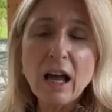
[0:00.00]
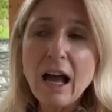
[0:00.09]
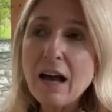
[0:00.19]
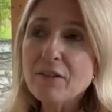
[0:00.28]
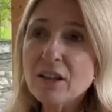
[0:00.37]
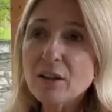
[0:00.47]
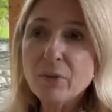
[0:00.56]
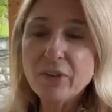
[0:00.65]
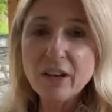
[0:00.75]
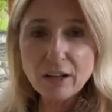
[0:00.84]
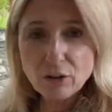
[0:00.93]
having them
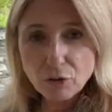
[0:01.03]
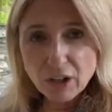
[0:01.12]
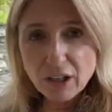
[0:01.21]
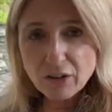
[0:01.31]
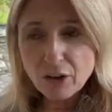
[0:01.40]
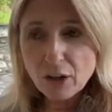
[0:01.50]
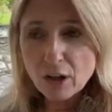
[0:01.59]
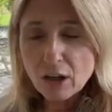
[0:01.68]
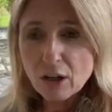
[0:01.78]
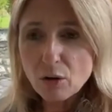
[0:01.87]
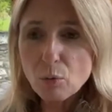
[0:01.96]
sale agreed,
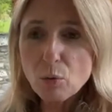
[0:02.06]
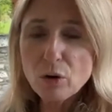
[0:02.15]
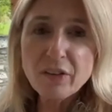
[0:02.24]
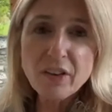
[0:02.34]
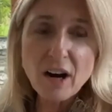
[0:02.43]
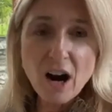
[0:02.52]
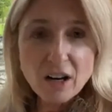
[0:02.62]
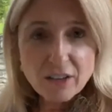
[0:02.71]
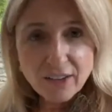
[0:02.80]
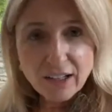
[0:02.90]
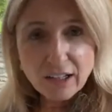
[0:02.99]
ones that
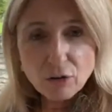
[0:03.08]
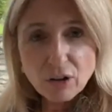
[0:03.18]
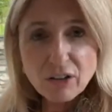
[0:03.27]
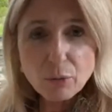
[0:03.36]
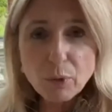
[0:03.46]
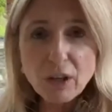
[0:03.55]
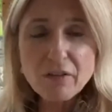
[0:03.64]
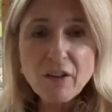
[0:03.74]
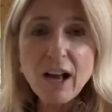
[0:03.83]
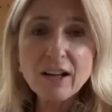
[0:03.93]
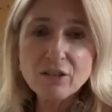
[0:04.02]
aren't sale agreed, we have
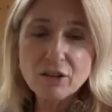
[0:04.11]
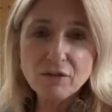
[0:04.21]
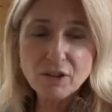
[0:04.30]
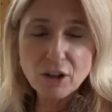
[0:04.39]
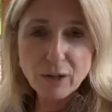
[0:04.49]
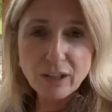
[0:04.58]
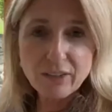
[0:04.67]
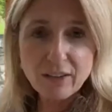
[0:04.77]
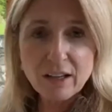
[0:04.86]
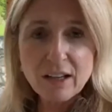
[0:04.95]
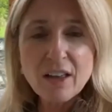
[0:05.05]
active
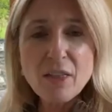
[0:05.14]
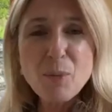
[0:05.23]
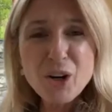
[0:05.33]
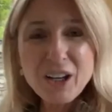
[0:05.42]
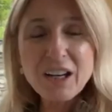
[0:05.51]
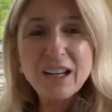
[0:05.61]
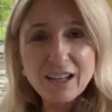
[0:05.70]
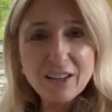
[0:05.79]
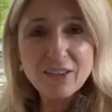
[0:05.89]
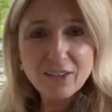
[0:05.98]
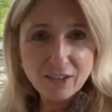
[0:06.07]
viewings. The market
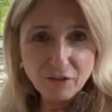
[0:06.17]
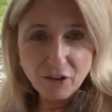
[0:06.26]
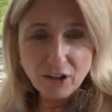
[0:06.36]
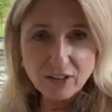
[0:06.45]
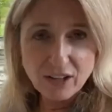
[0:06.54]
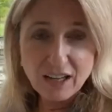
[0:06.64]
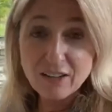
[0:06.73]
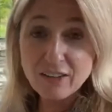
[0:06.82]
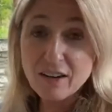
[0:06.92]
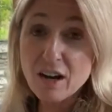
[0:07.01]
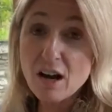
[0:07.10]
is different. It
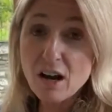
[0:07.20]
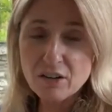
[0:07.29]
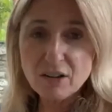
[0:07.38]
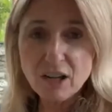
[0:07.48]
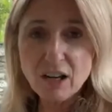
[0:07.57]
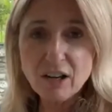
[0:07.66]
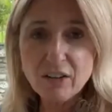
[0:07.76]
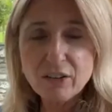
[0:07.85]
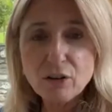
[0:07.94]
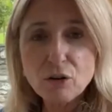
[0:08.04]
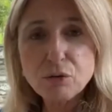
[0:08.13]
is not
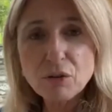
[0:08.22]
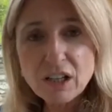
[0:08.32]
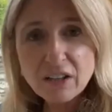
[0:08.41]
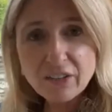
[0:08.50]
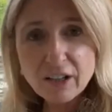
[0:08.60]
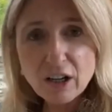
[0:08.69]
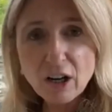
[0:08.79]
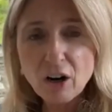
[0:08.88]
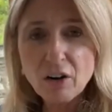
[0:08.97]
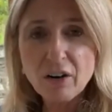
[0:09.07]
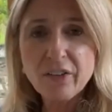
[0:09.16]
as crazy
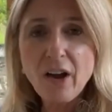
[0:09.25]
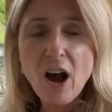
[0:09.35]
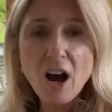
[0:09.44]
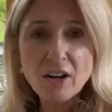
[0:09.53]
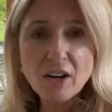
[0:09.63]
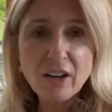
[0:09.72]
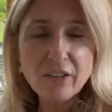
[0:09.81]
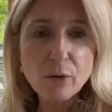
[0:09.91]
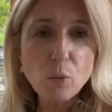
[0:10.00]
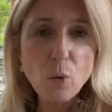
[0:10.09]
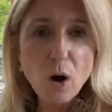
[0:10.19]
or as hot as
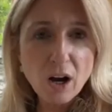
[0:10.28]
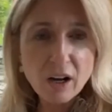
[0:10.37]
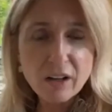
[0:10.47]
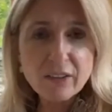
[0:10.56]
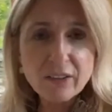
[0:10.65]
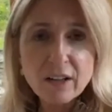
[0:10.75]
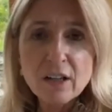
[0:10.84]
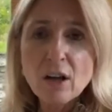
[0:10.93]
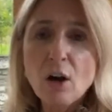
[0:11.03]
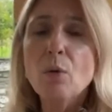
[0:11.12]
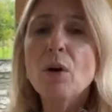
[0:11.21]
it was.
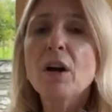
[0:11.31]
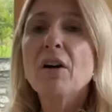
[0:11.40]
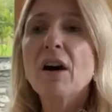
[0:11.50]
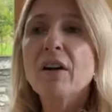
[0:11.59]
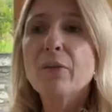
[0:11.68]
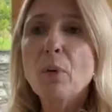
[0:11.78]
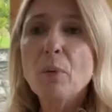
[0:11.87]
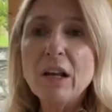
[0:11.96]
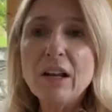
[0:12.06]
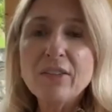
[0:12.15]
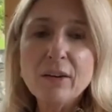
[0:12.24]
Whereas when
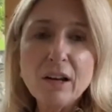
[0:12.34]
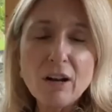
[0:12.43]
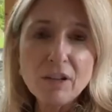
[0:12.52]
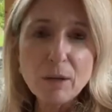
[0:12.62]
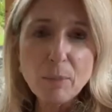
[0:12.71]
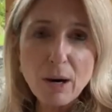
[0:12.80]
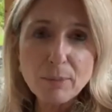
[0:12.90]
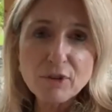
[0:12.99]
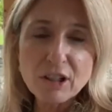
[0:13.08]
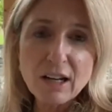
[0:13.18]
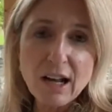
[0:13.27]
we listed a lovely
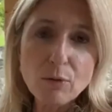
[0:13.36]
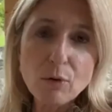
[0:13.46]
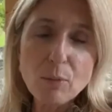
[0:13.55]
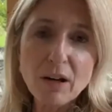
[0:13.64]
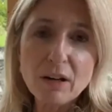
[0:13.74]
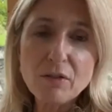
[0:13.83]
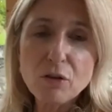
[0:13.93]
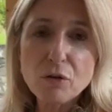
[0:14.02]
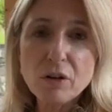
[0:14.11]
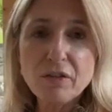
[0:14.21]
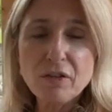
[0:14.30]
property now, we might have
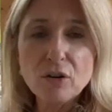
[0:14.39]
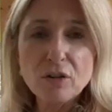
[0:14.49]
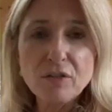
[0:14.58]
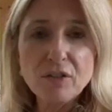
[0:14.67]
three or four